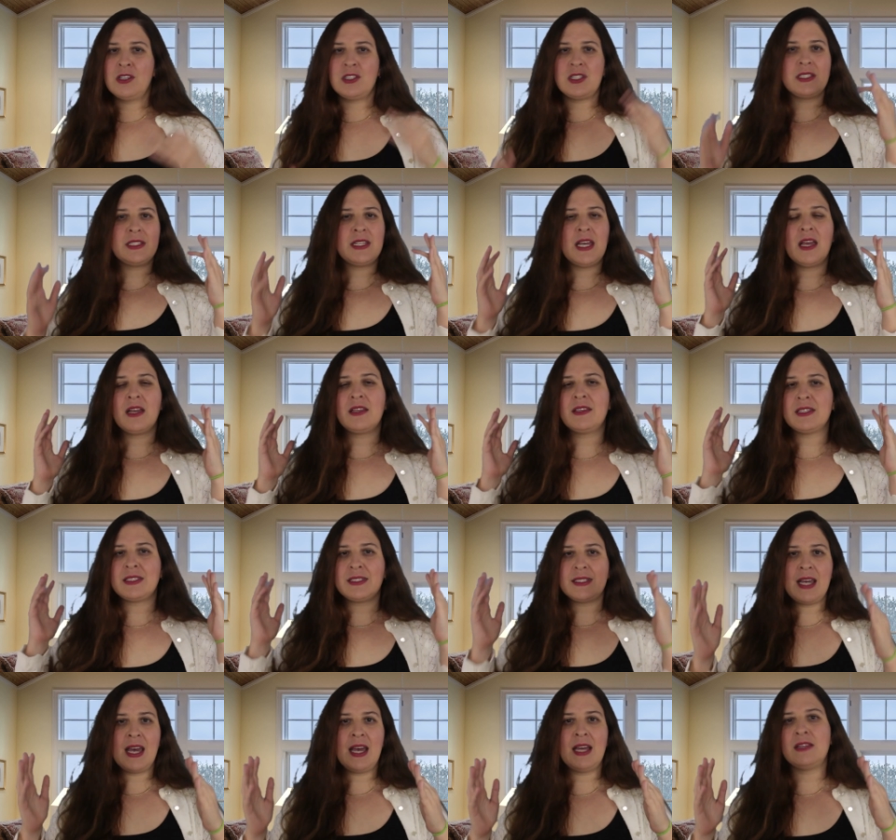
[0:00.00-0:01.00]
Just take the
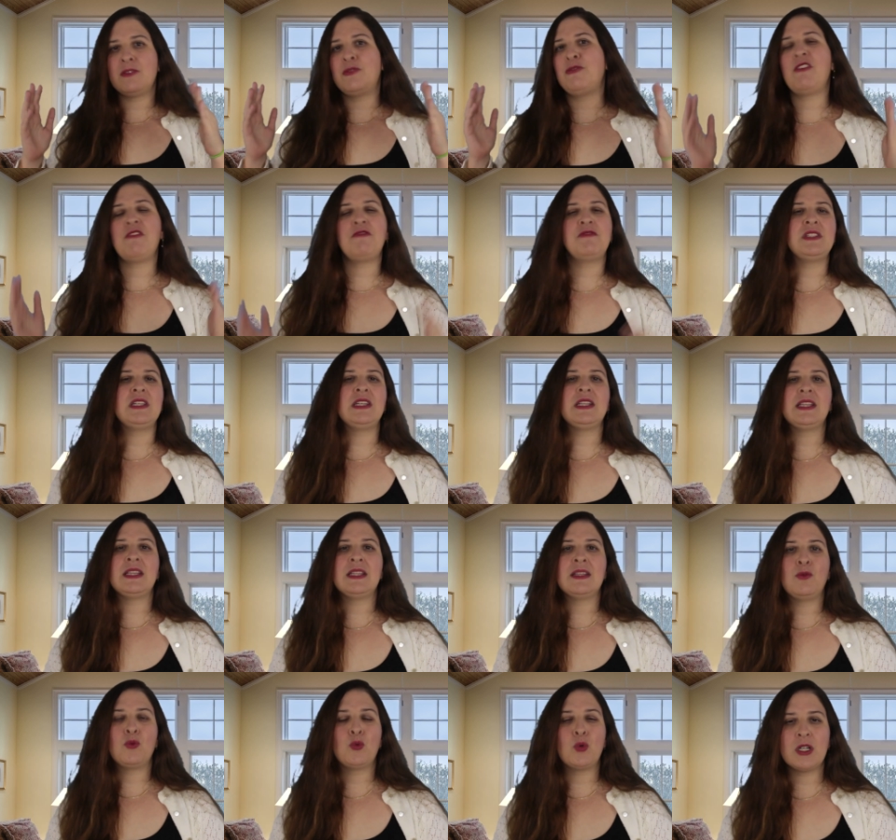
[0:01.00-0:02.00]
10, 15
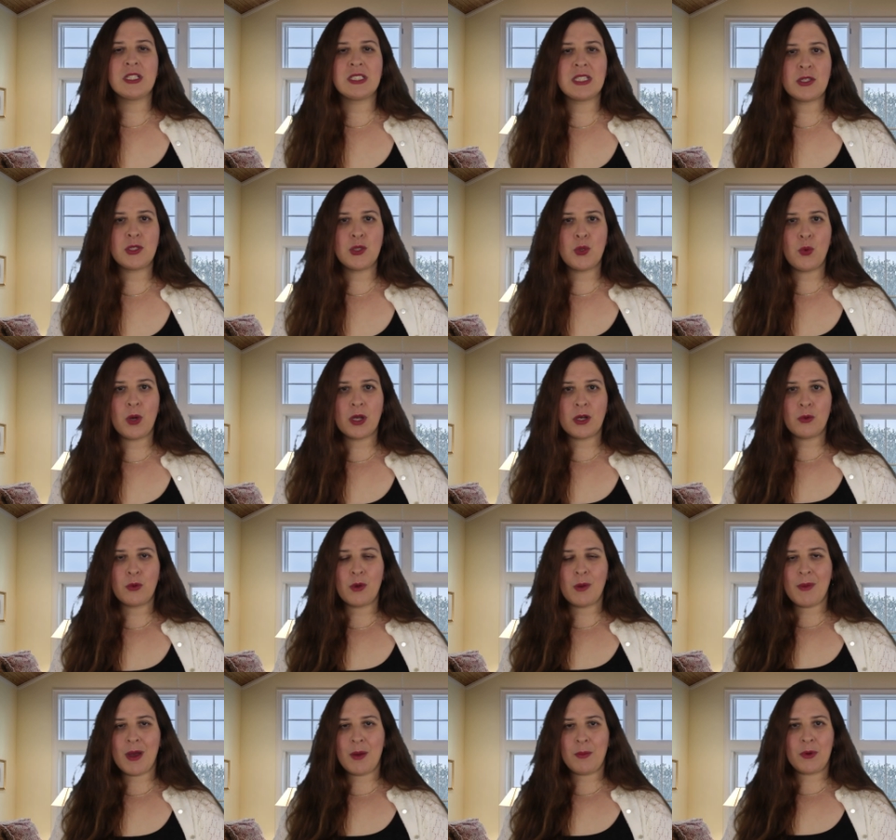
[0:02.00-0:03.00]
words that you want to
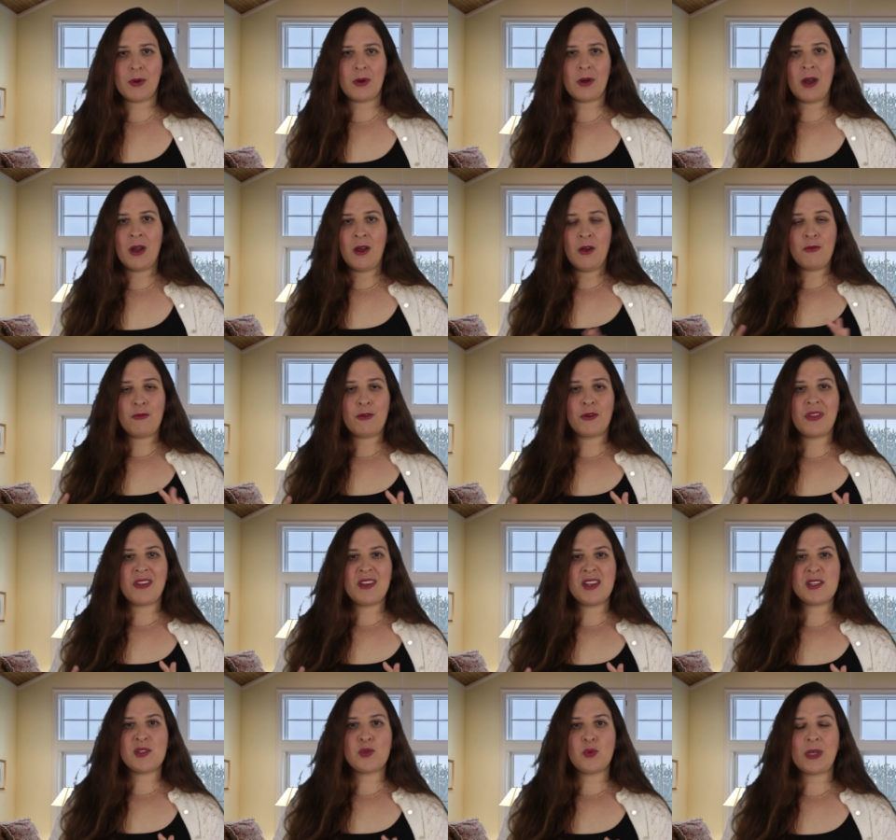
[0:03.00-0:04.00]
remember for
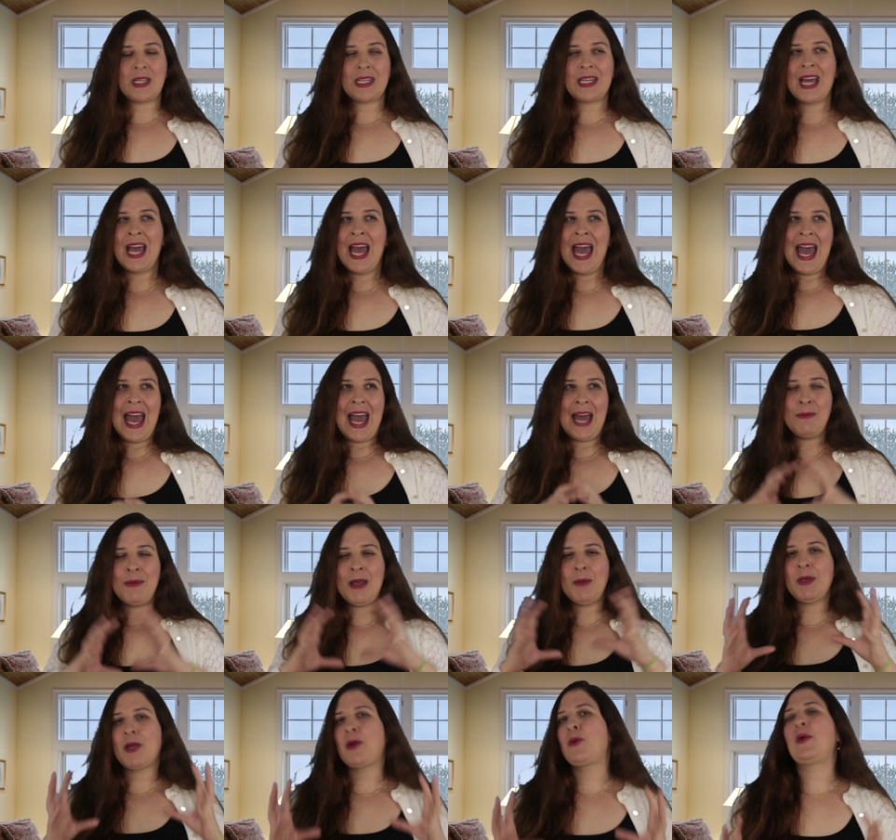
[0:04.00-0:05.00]
this week and
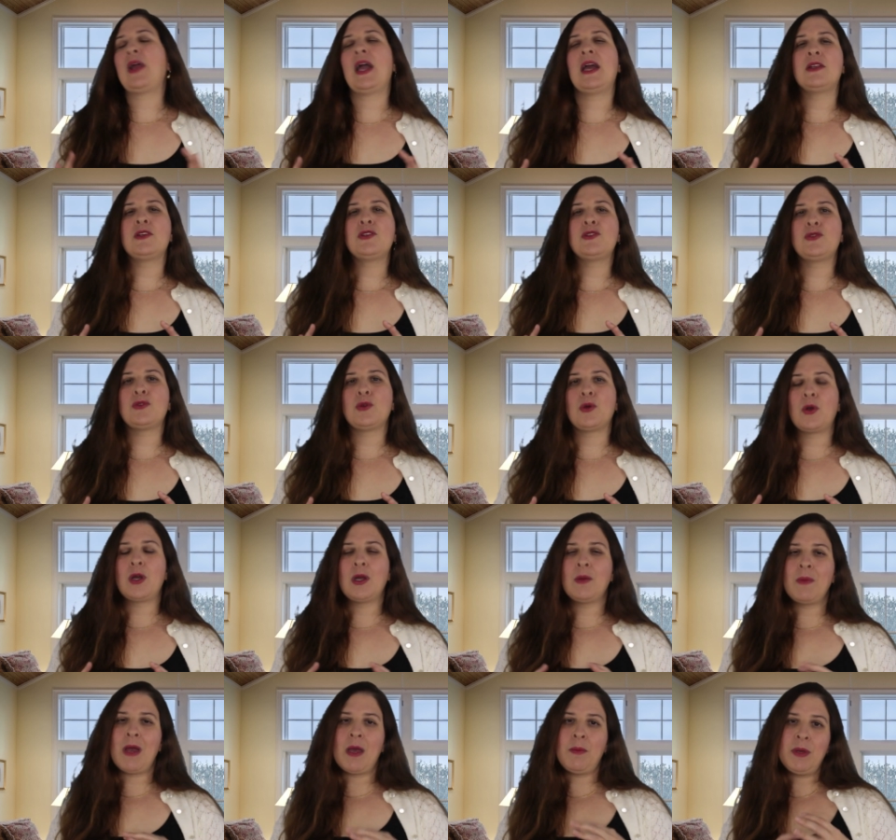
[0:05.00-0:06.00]
maybe create a
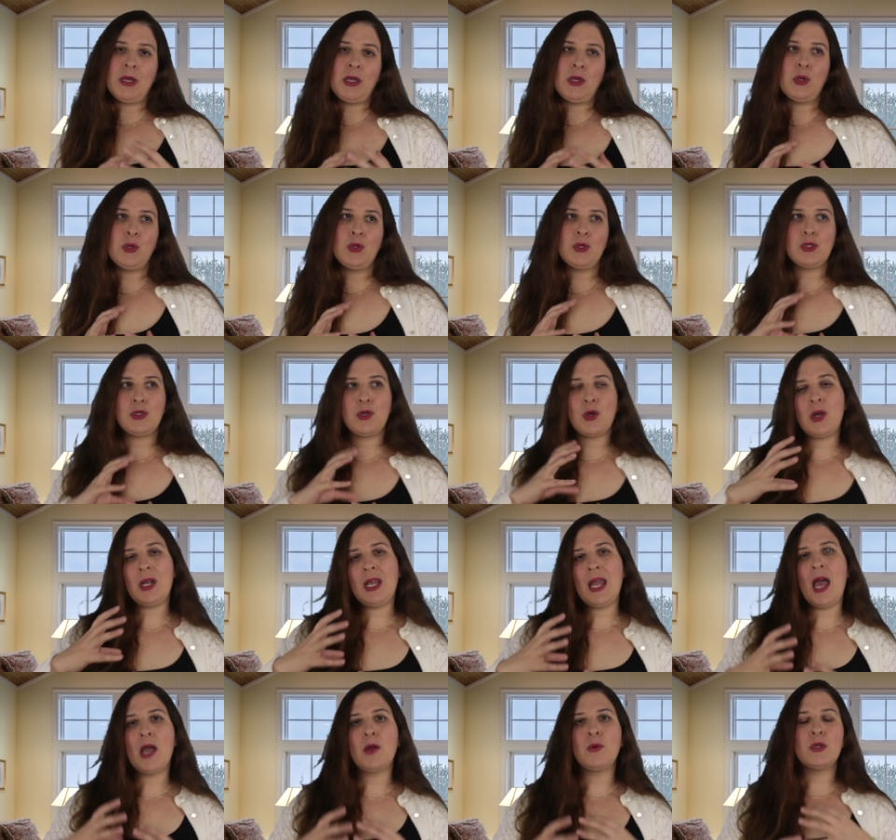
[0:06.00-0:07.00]
story, maybe use your
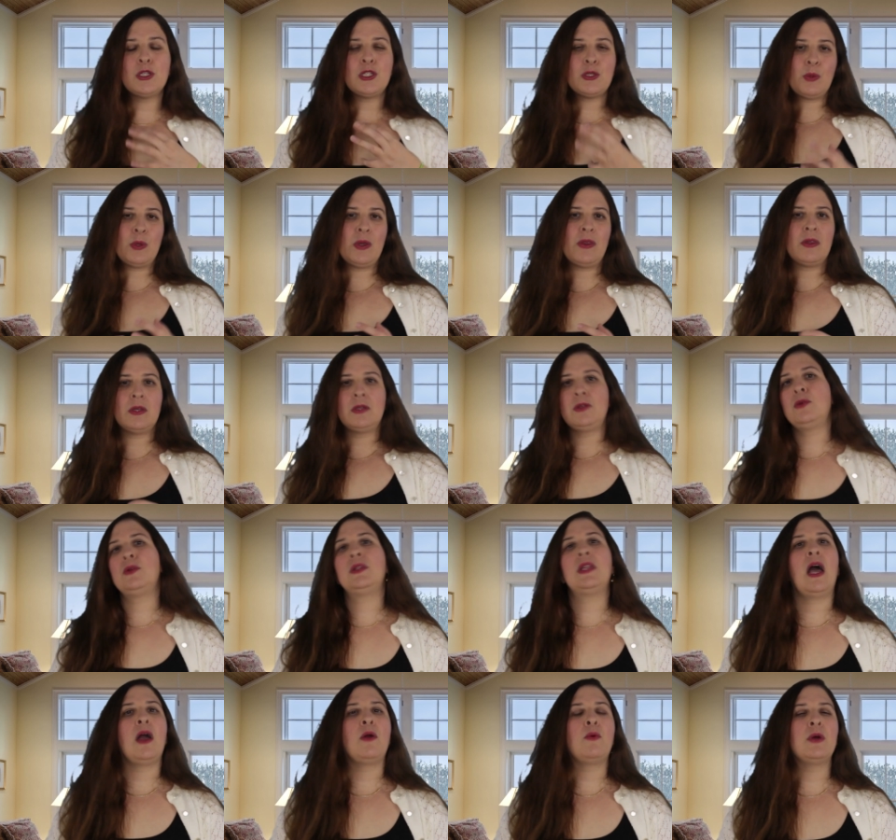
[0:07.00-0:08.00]
language with the new
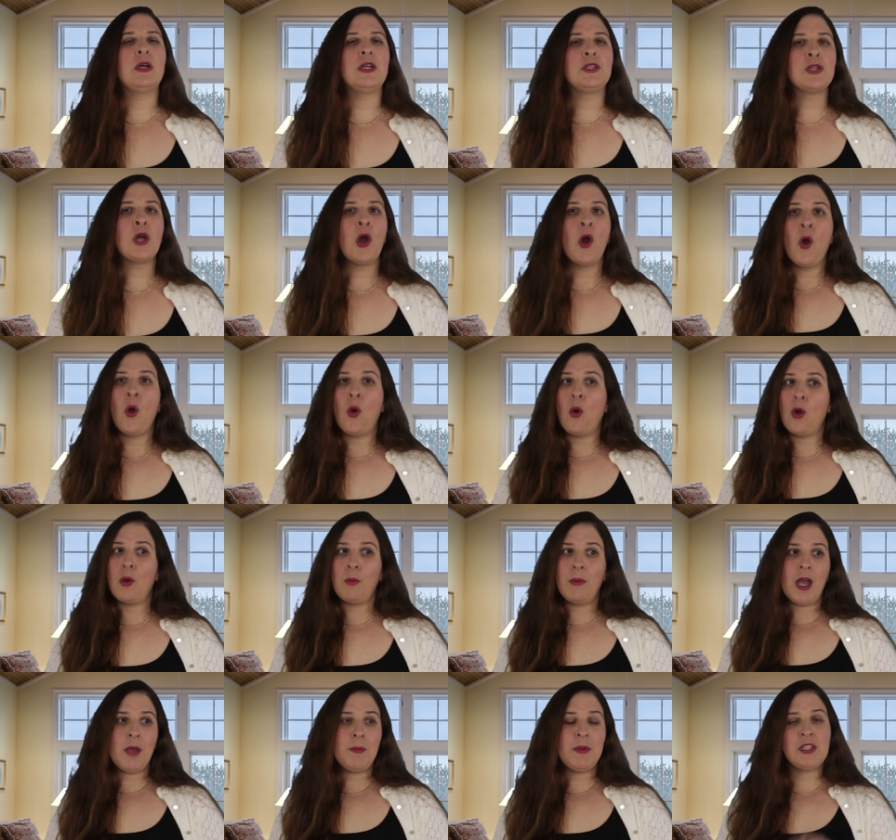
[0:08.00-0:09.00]
language, or
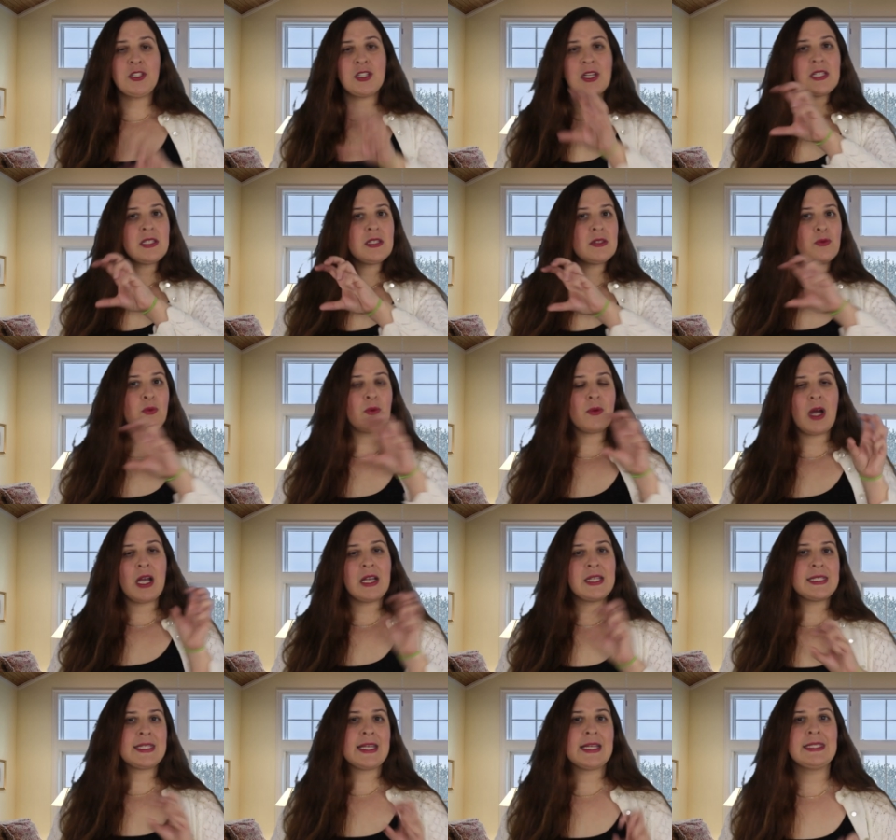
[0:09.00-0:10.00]
maybe just
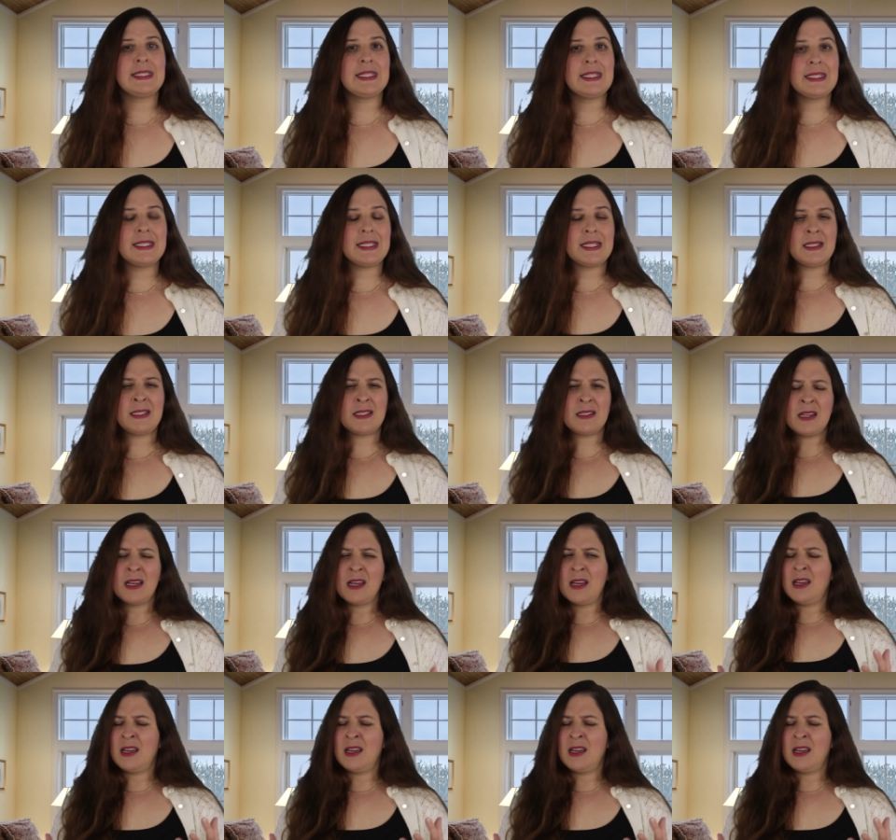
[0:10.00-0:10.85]
write sentences